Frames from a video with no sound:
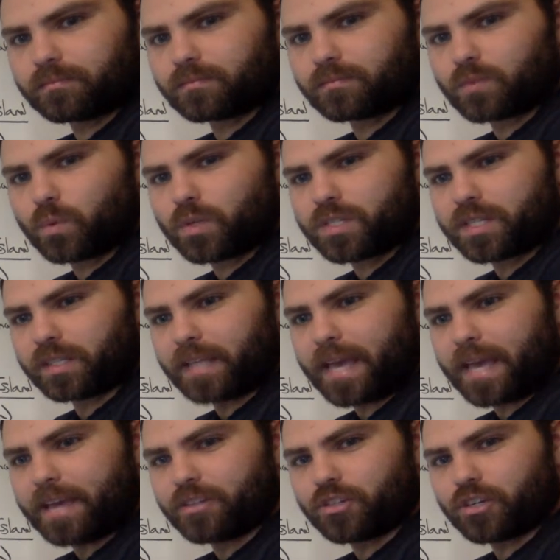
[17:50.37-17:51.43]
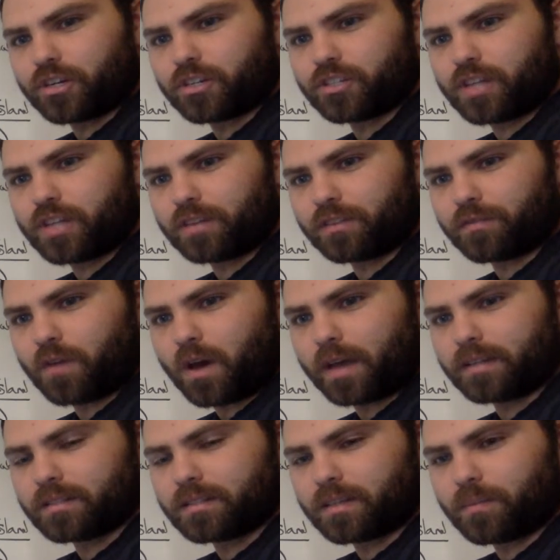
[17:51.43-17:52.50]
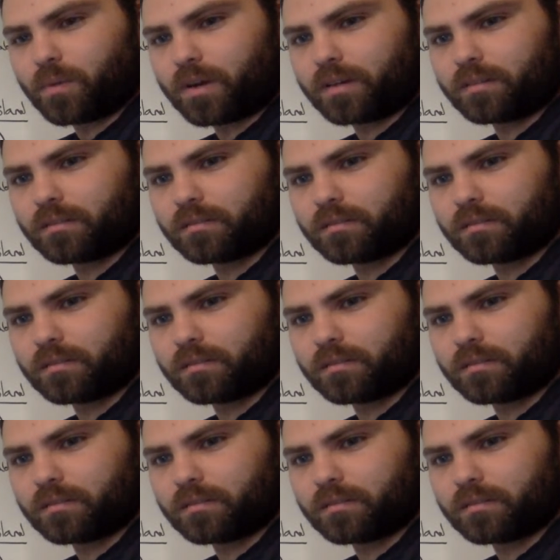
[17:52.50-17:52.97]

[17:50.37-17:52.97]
Where it's the lasers and you have to find someone?